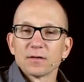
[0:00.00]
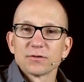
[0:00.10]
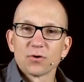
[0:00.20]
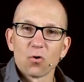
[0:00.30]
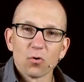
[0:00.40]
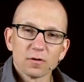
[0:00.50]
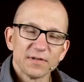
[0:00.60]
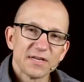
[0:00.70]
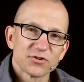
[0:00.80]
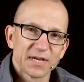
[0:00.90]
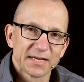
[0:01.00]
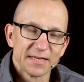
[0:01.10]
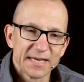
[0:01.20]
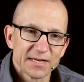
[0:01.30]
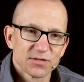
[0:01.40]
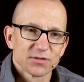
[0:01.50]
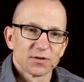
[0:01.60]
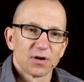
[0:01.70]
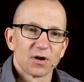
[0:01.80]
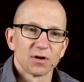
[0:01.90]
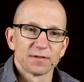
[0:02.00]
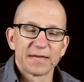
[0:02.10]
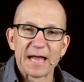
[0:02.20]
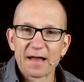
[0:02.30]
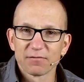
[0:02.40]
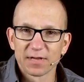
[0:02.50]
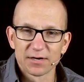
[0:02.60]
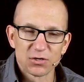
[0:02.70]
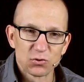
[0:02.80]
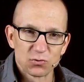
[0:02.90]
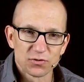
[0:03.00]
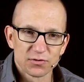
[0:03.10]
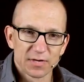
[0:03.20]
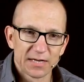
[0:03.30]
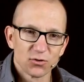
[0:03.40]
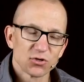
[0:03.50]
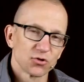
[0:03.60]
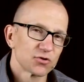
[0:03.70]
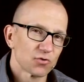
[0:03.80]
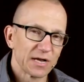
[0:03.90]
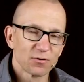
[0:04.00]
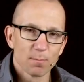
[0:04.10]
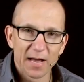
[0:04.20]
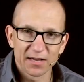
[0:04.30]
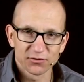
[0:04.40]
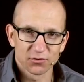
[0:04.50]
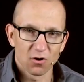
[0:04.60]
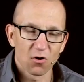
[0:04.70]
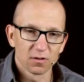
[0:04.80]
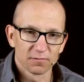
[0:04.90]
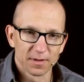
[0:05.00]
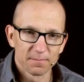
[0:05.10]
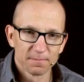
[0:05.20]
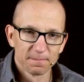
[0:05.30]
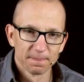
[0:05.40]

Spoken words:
So all of these techniques, they have their use, and you should try to master all of them.